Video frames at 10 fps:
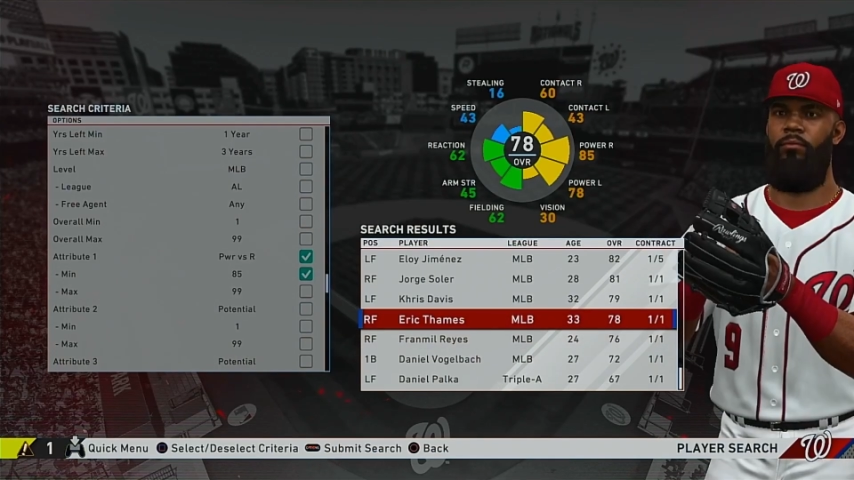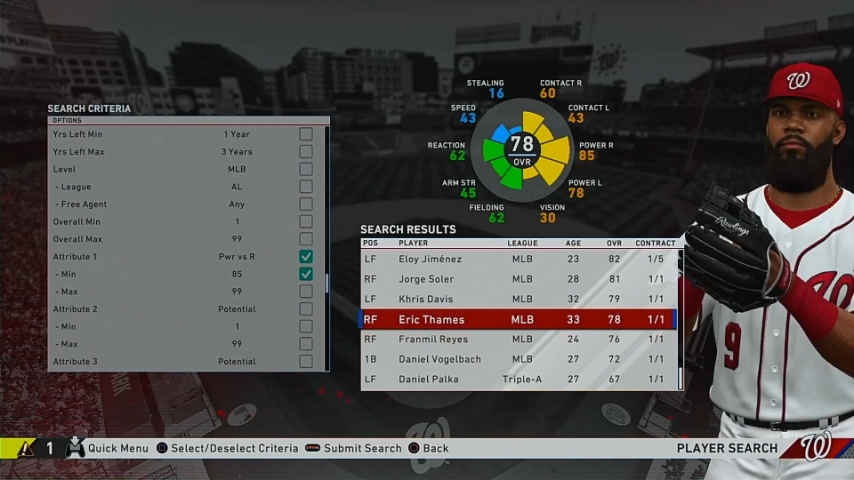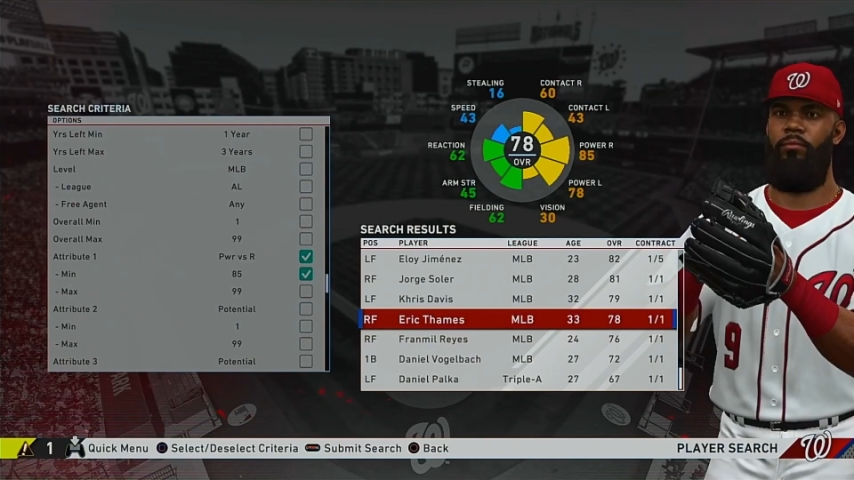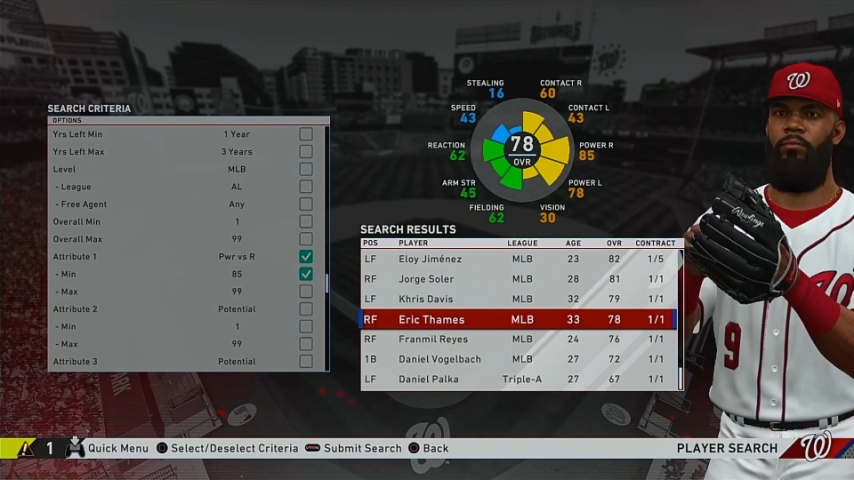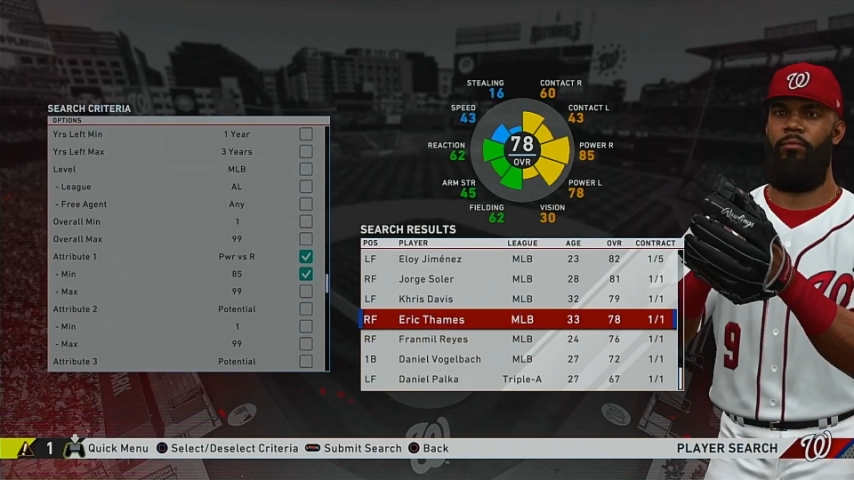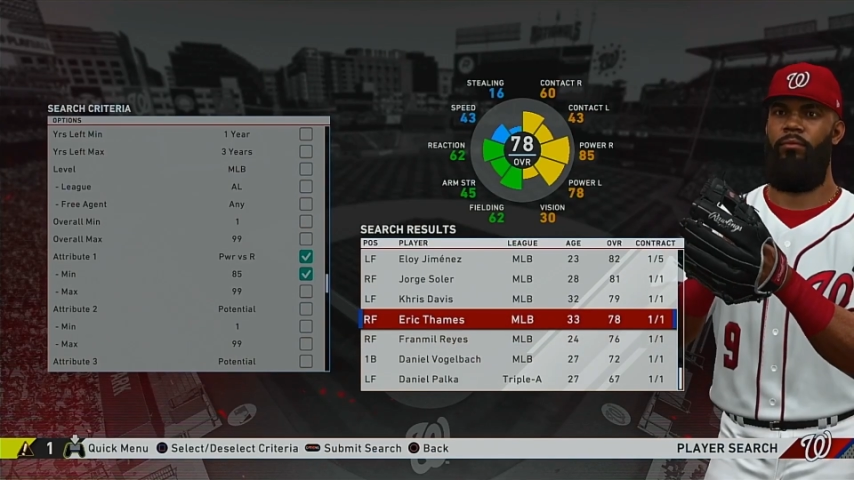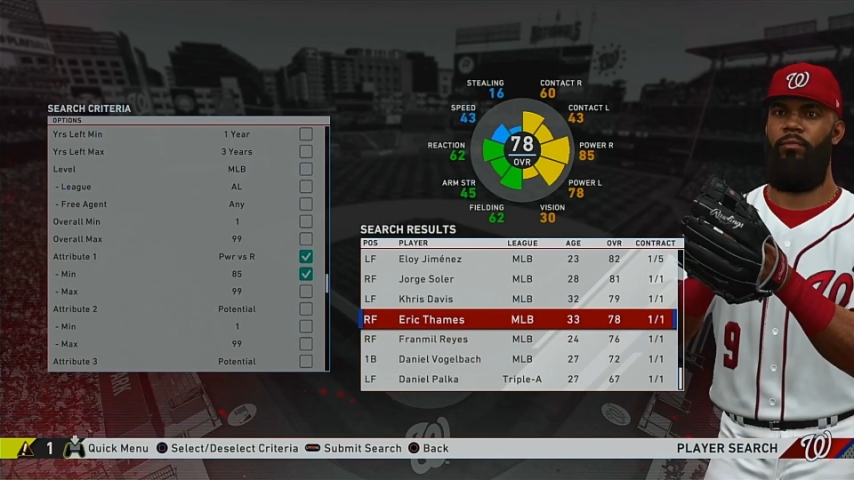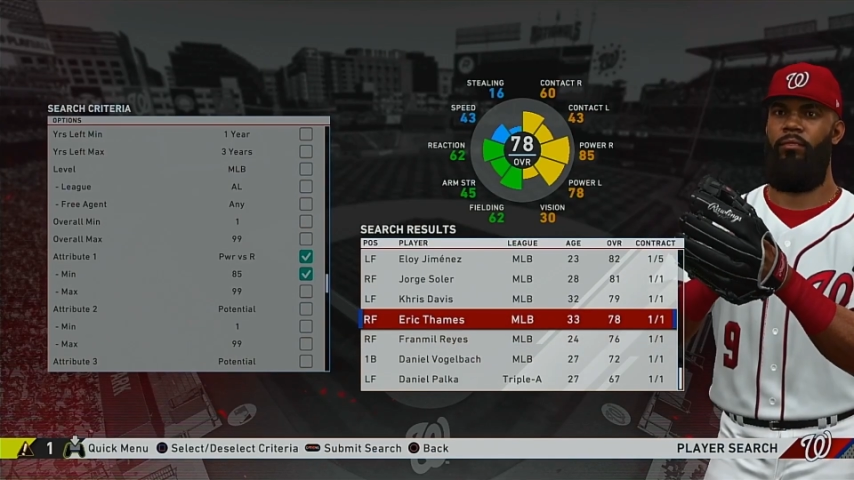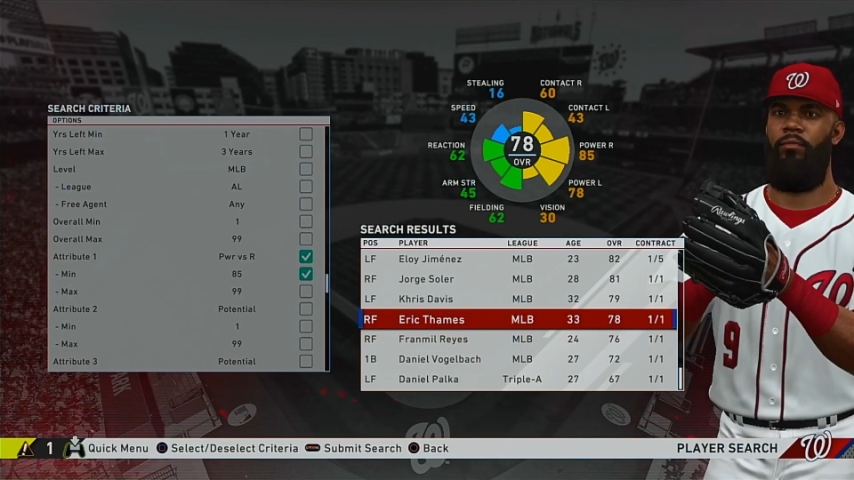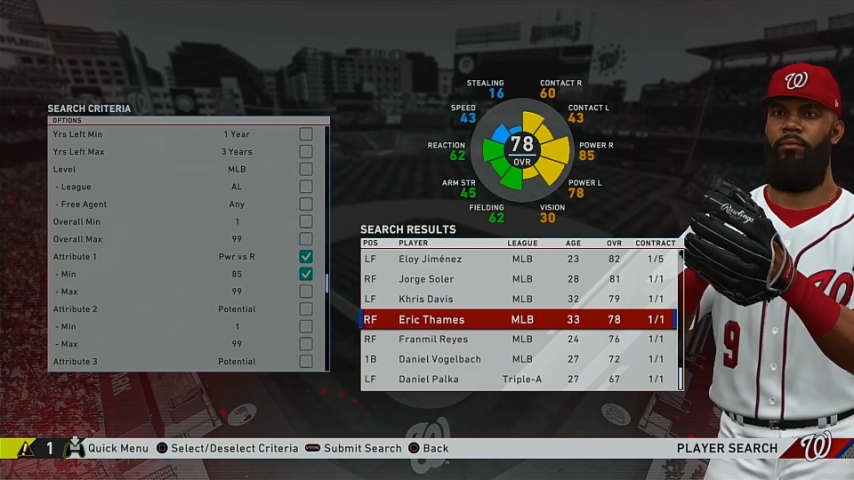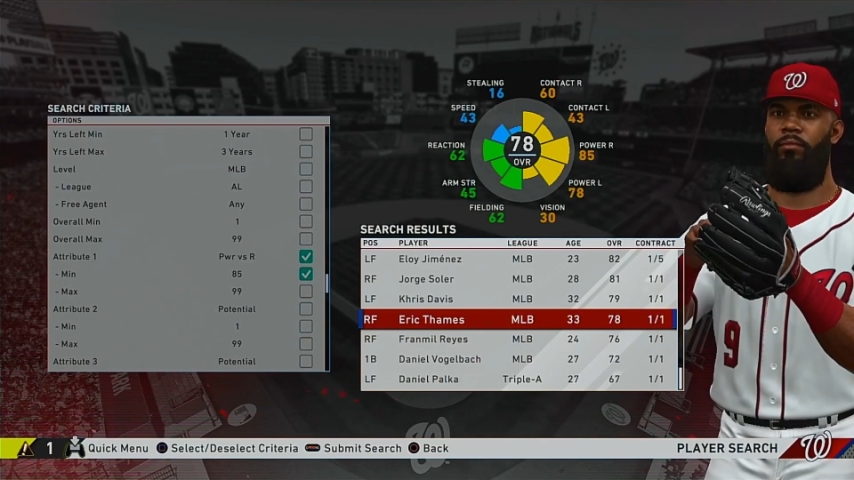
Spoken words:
Thames of